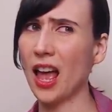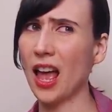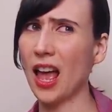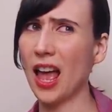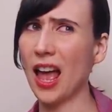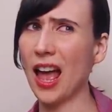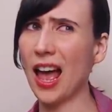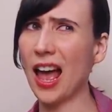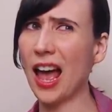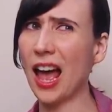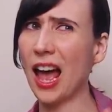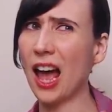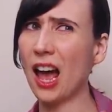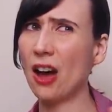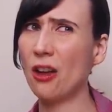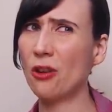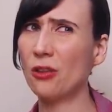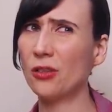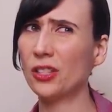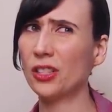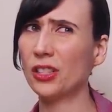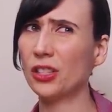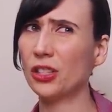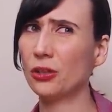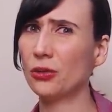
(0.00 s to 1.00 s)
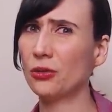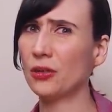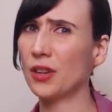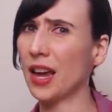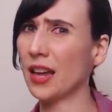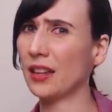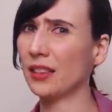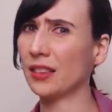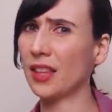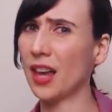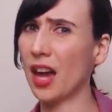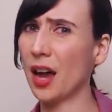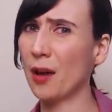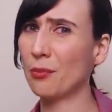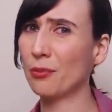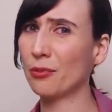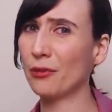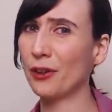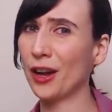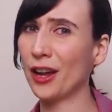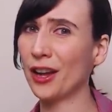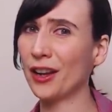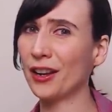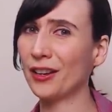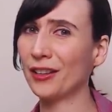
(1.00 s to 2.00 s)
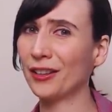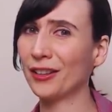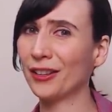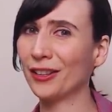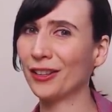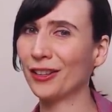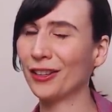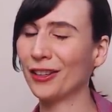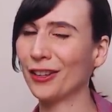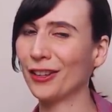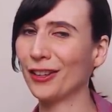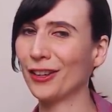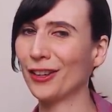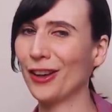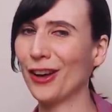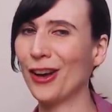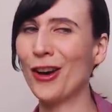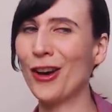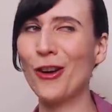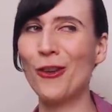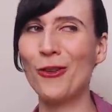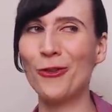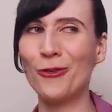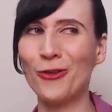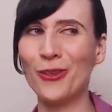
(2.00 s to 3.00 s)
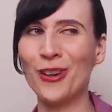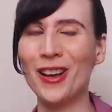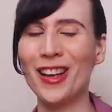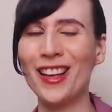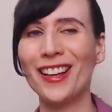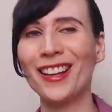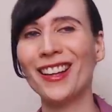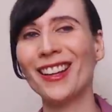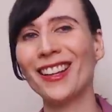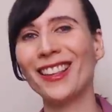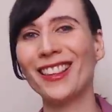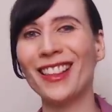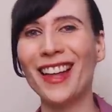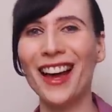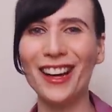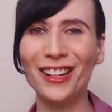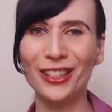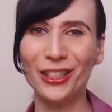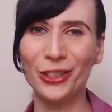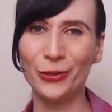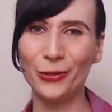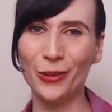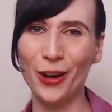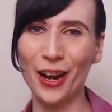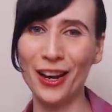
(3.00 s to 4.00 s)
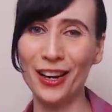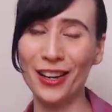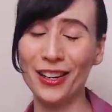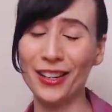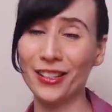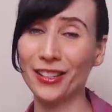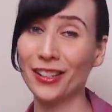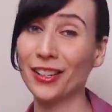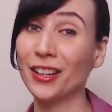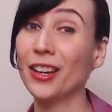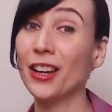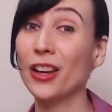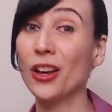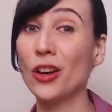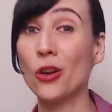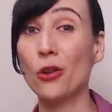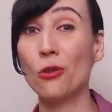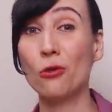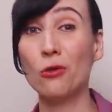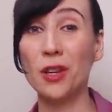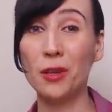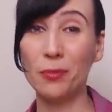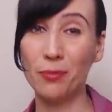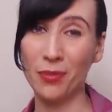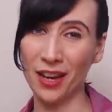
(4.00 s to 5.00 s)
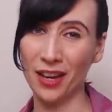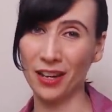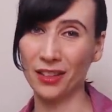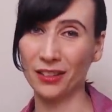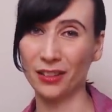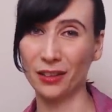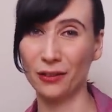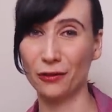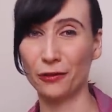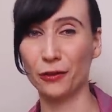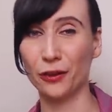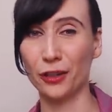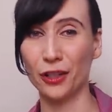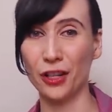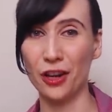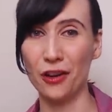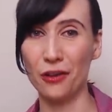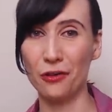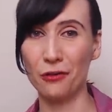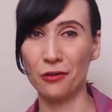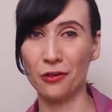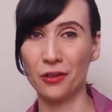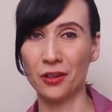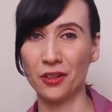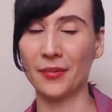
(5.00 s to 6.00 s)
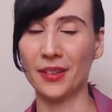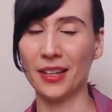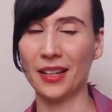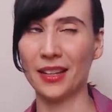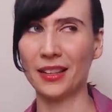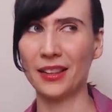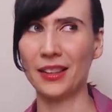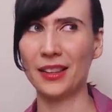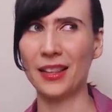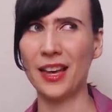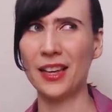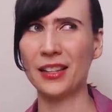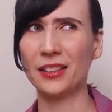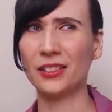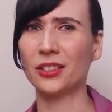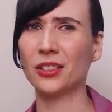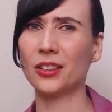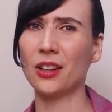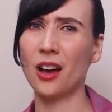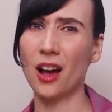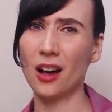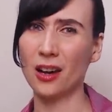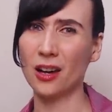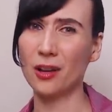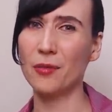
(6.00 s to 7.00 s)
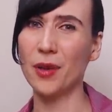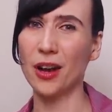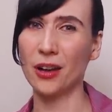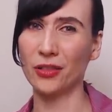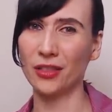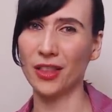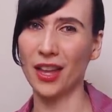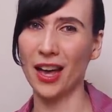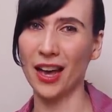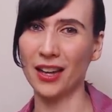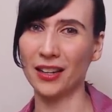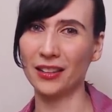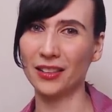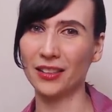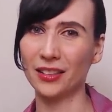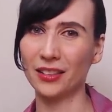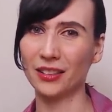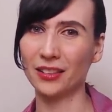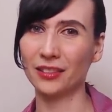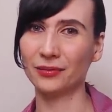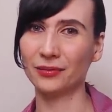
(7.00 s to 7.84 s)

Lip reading: How did you get that bread? Oh, that's right. We baked it for you. Let's talk about that.